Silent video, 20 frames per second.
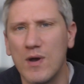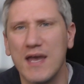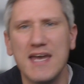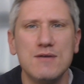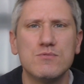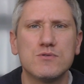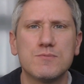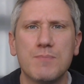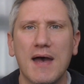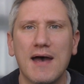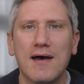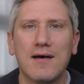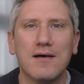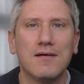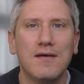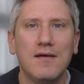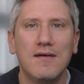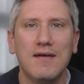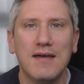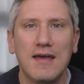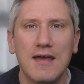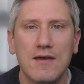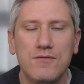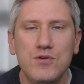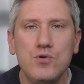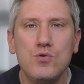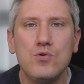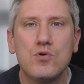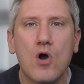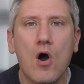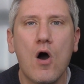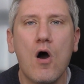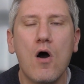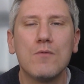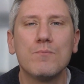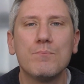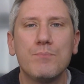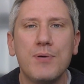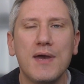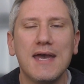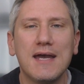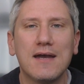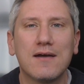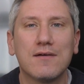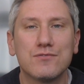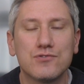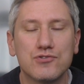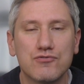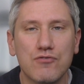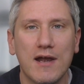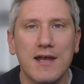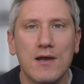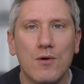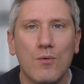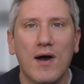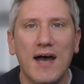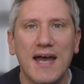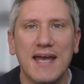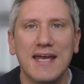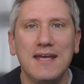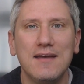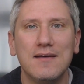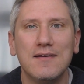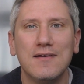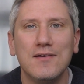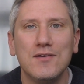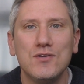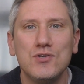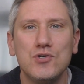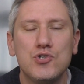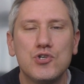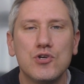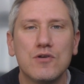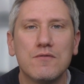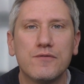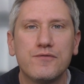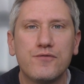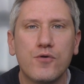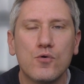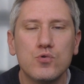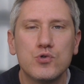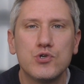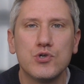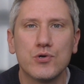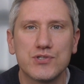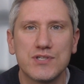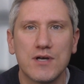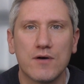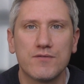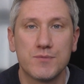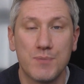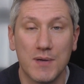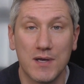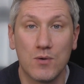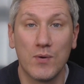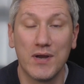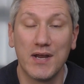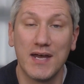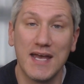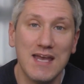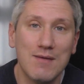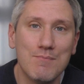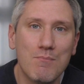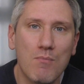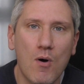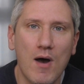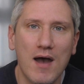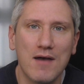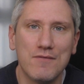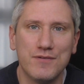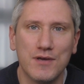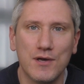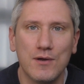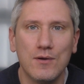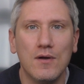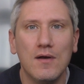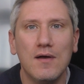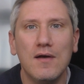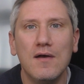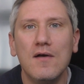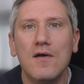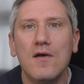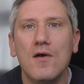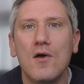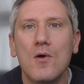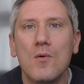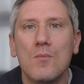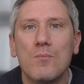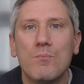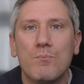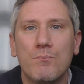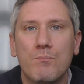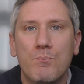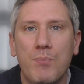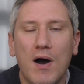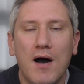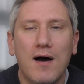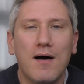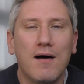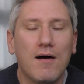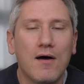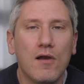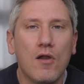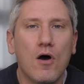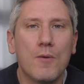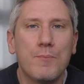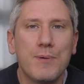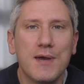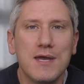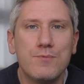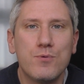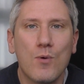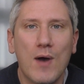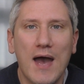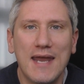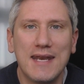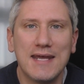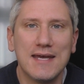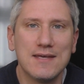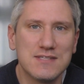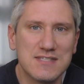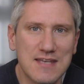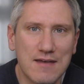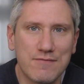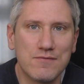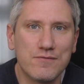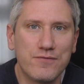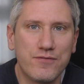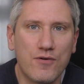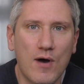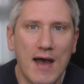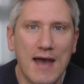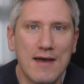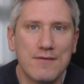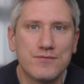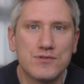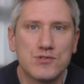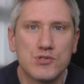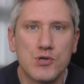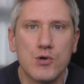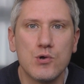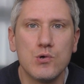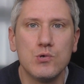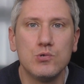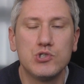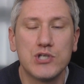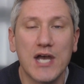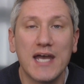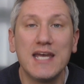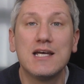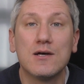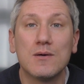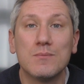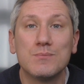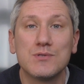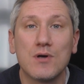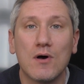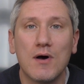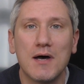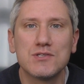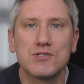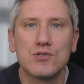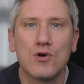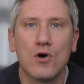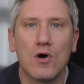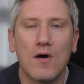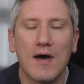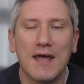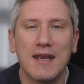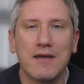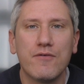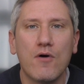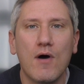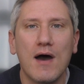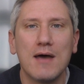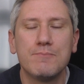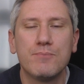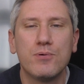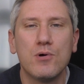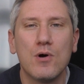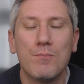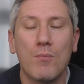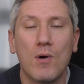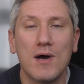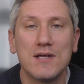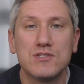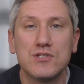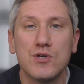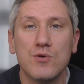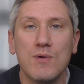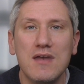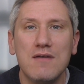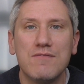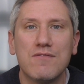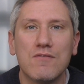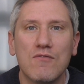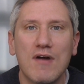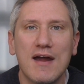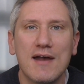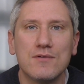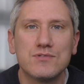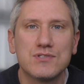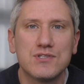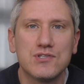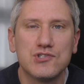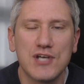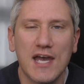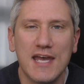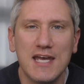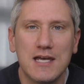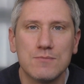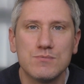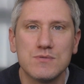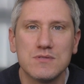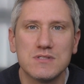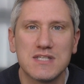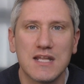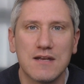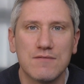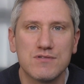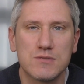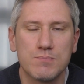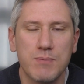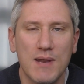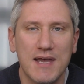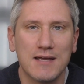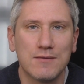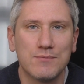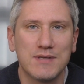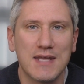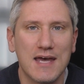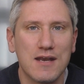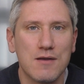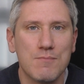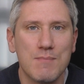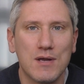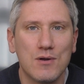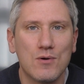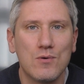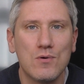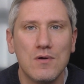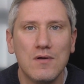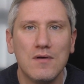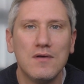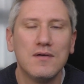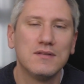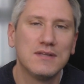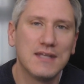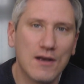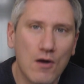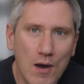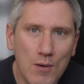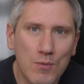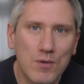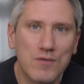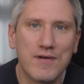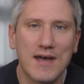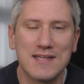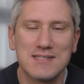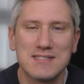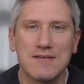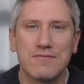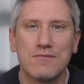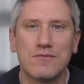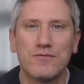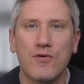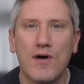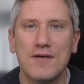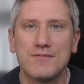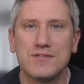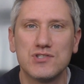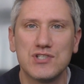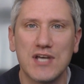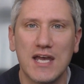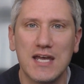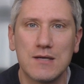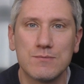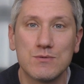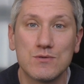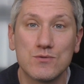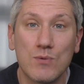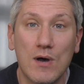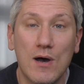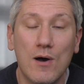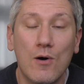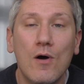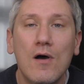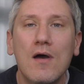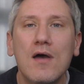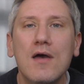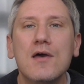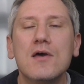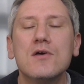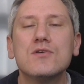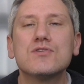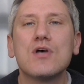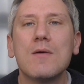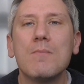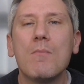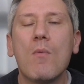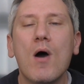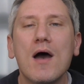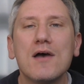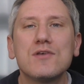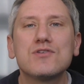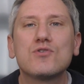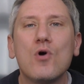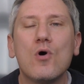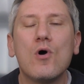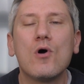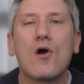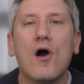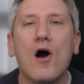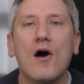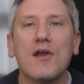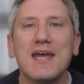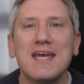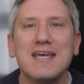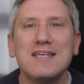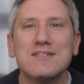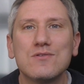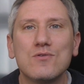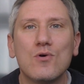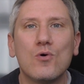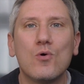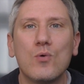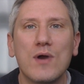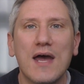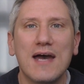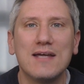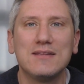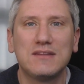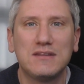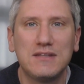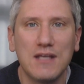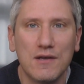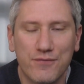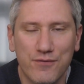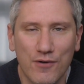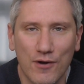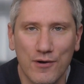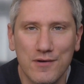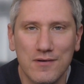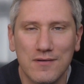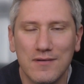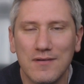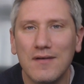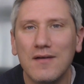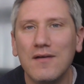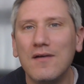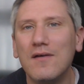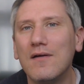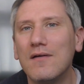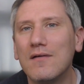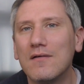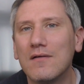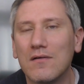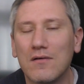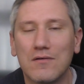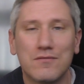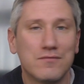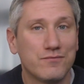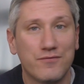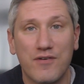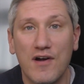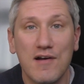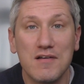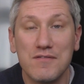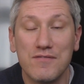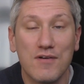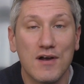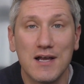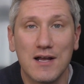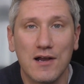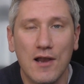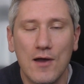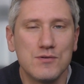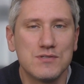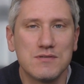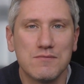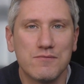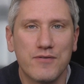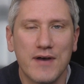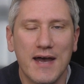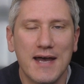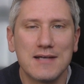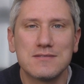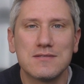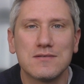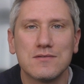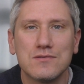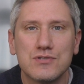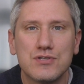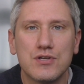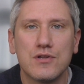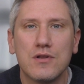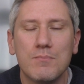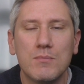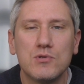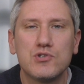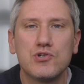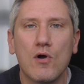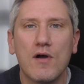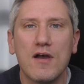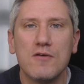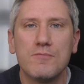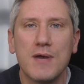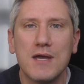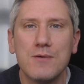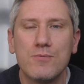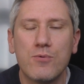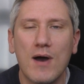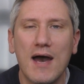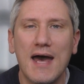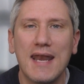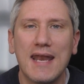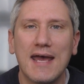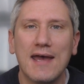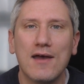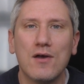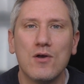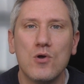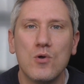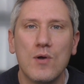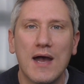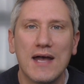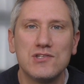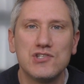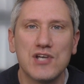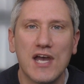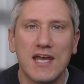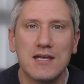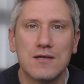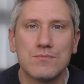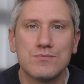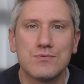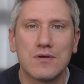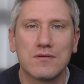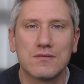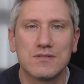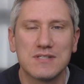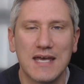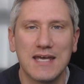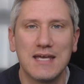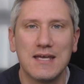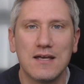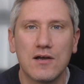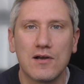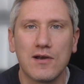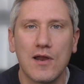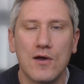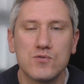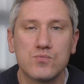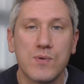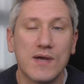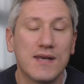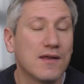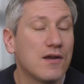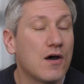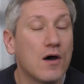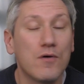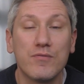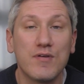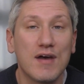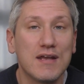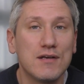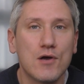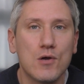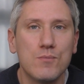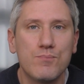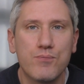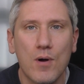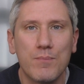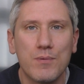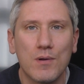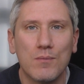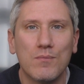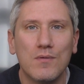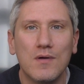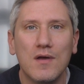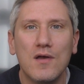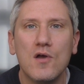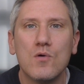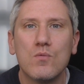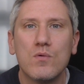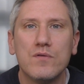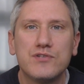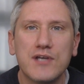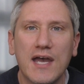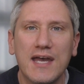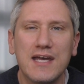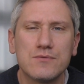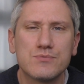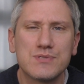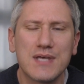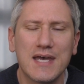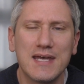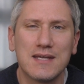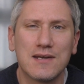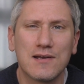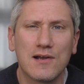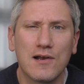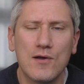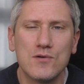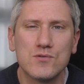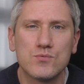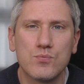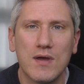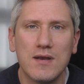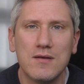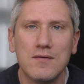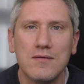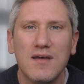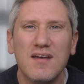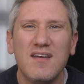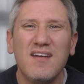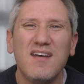well, he was better. If you can't pick straight away, you shouldn't force yourself to pick a winner, in my view. But a lot of people had it 7-5 to Jacobs, I saw. And if I had put my two even rounds to Jacobs instead of splitting them down the middle, then I would have had 7-5 to Jacobs as well. So my scorecard isn't all that different, very, very close, in fact, to the majority of people out there who had Jacobs taking a close win. And I would have had no problem with Jacobs taking a close win.